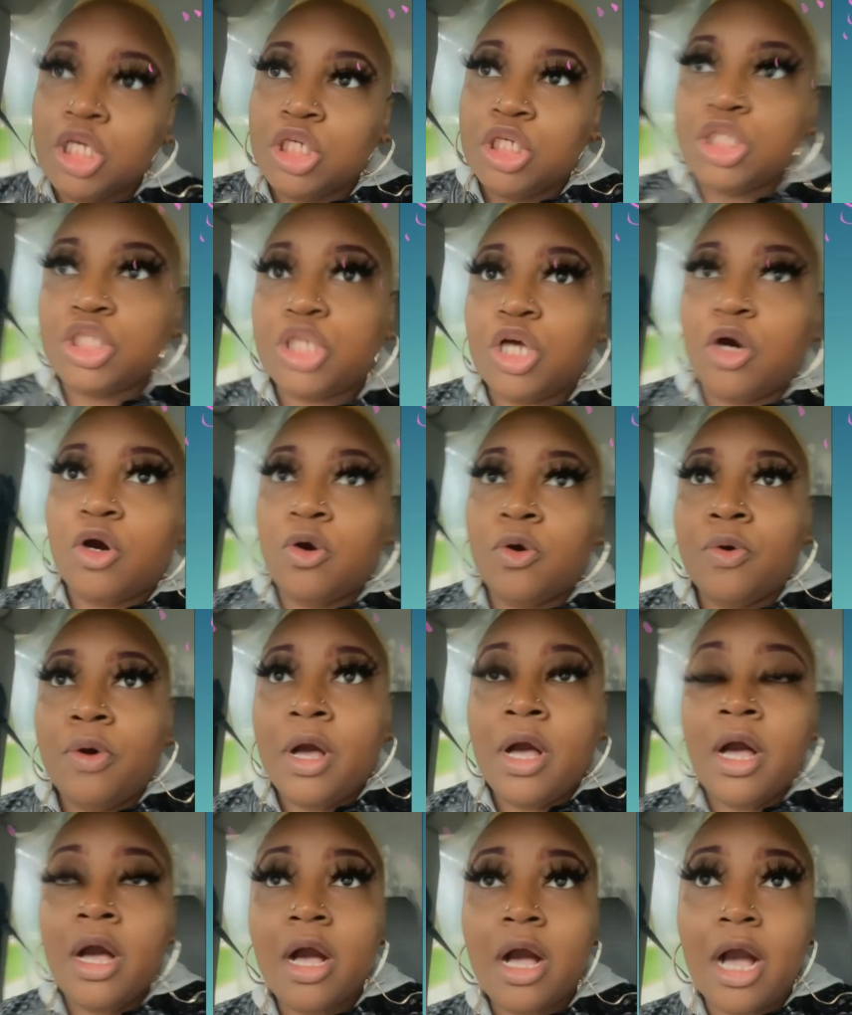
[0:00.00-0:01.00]
So
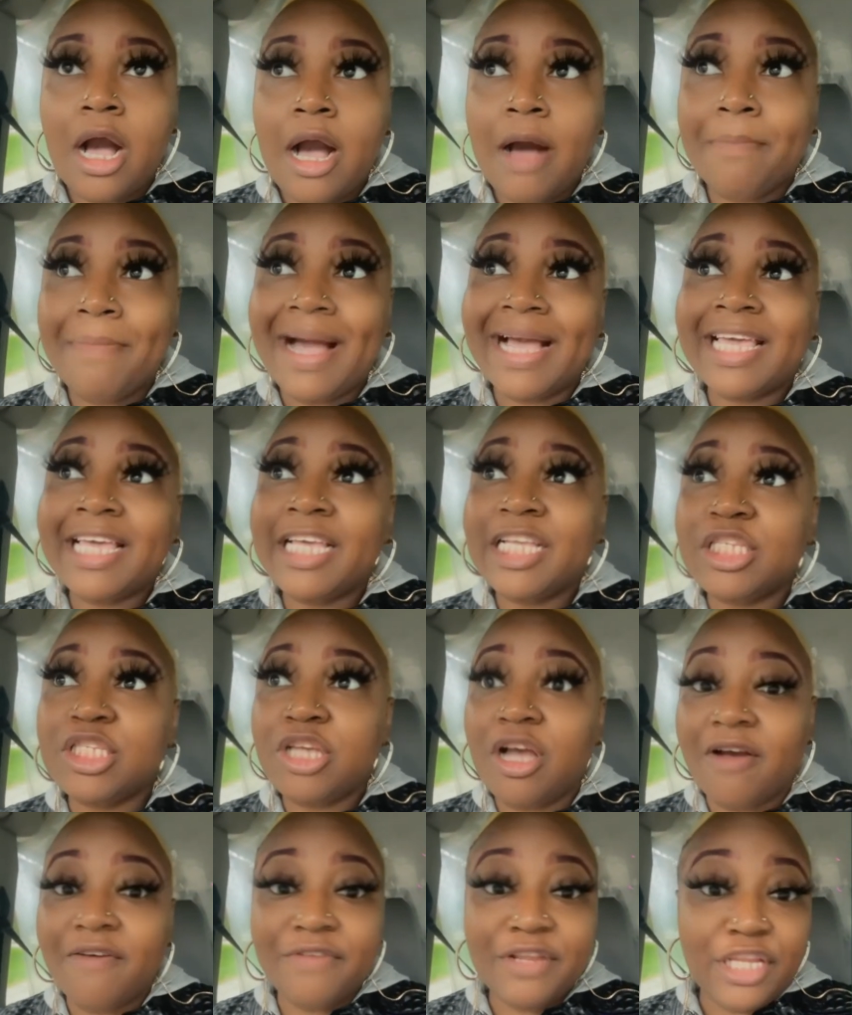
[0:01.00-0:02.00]
my kids
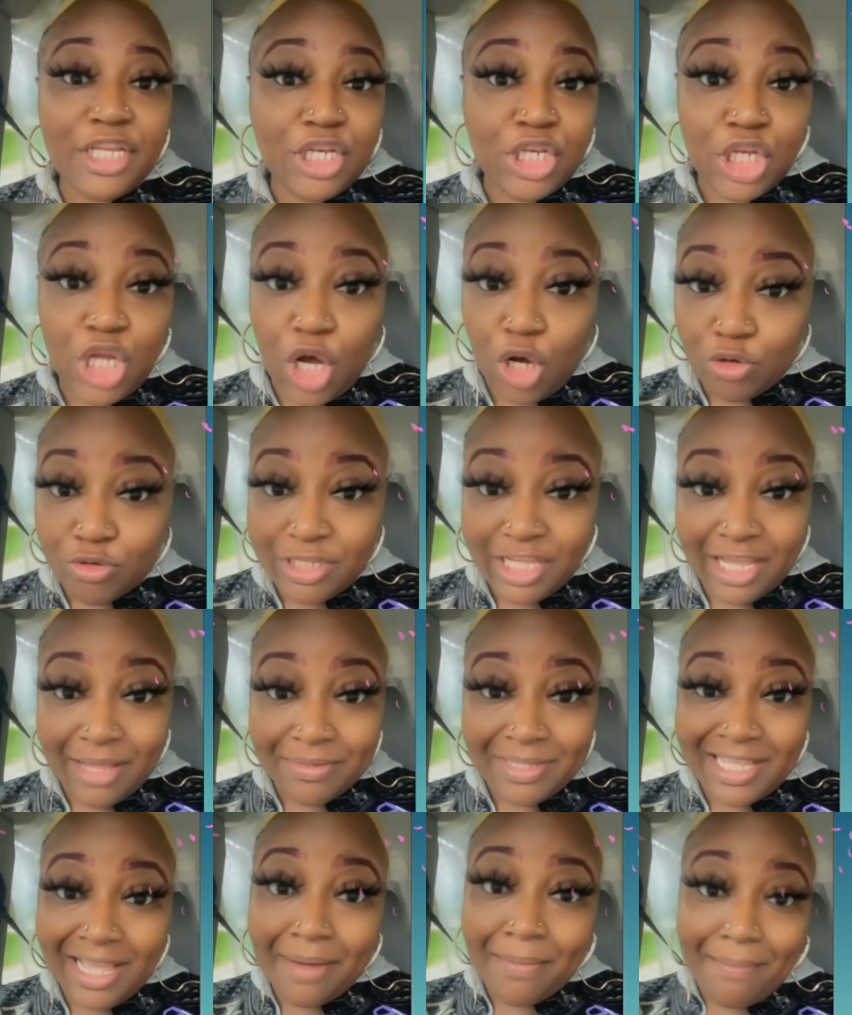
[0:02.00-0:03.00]
already know.
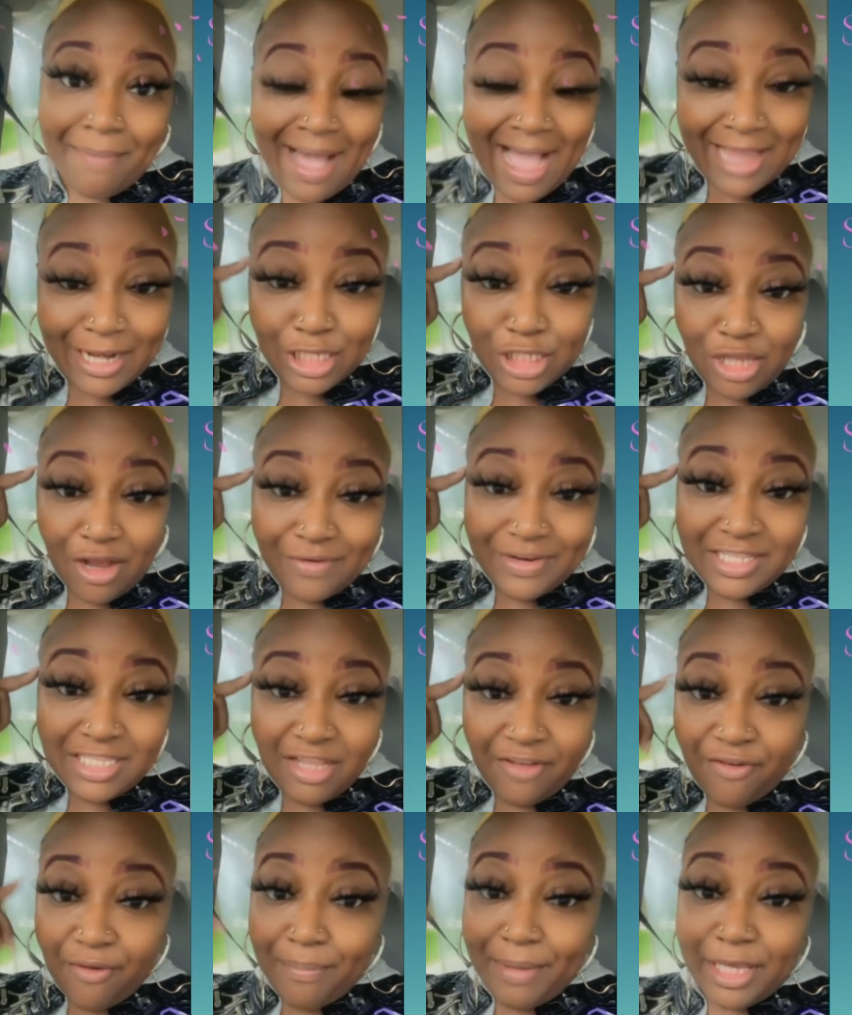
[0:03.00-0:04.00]
Their mind is already
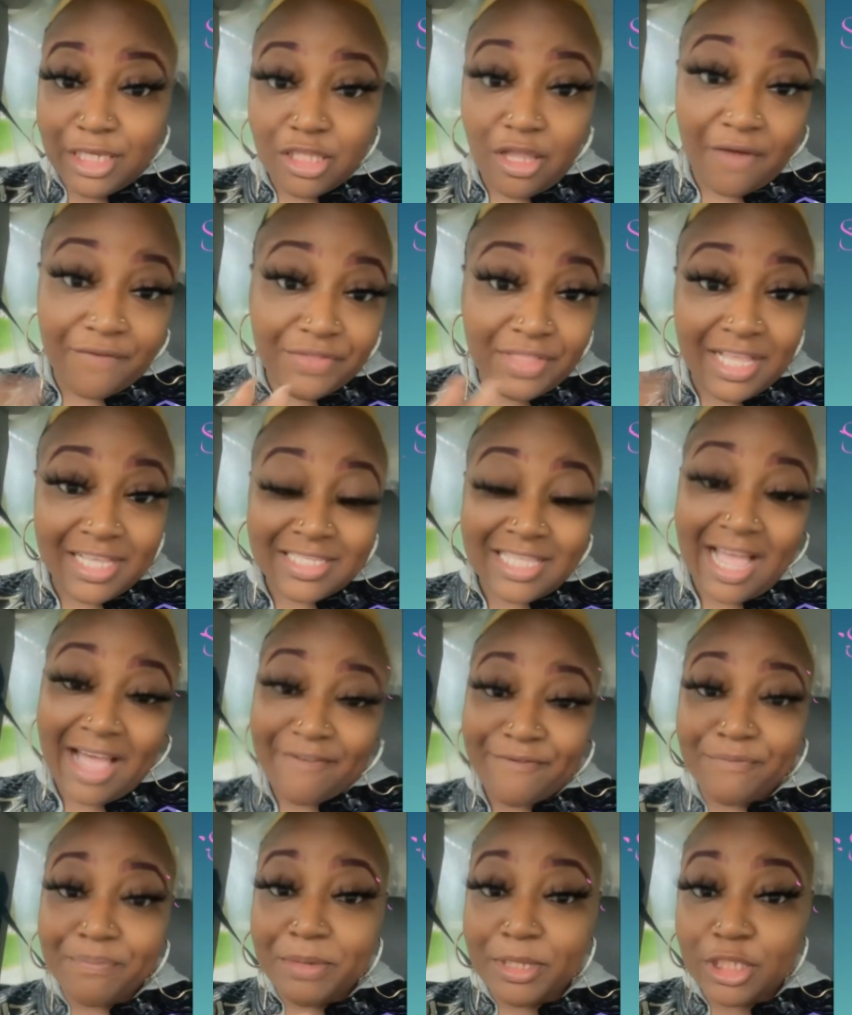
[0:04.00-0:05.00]
different based off things
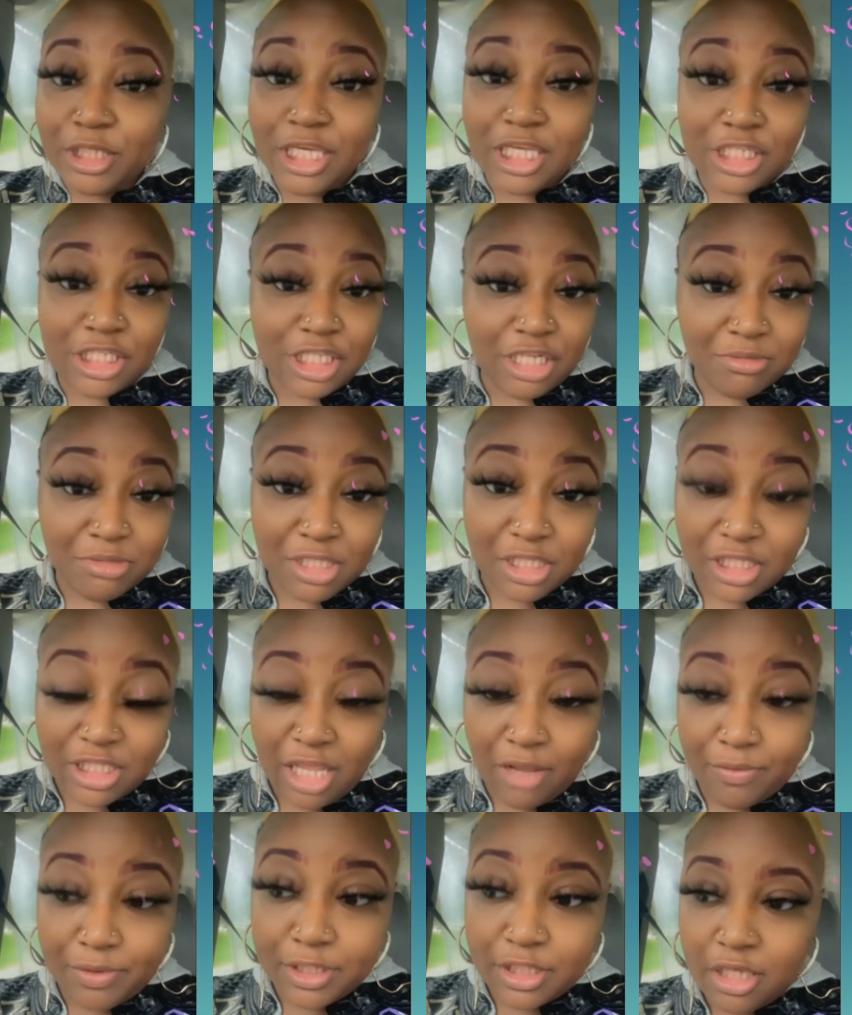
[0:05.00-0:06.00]
I've been teaching them since
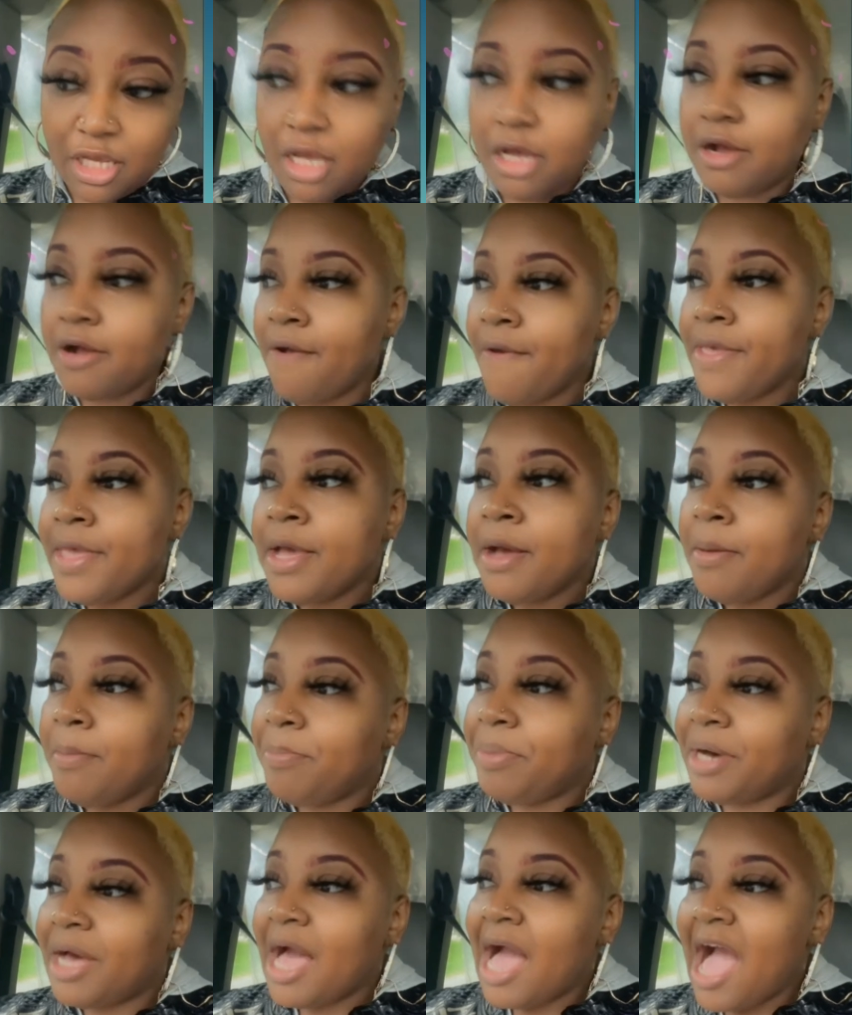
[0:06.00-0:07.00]
they was young.
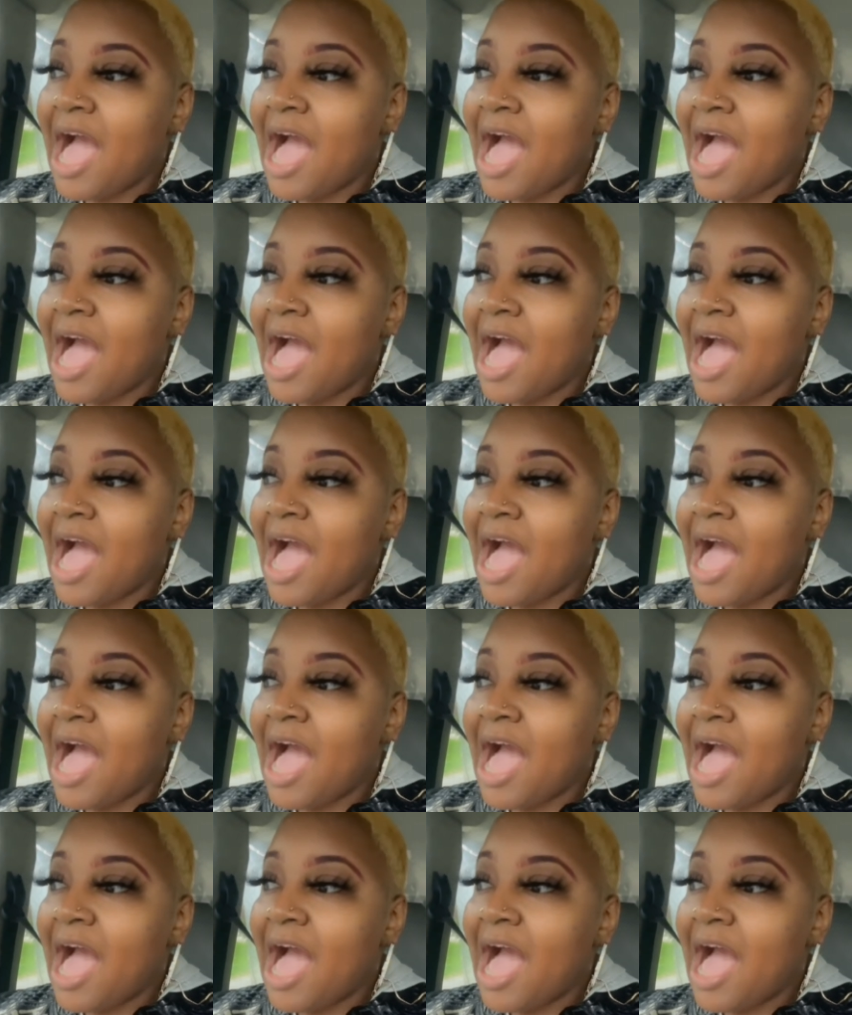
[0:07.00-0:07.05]
But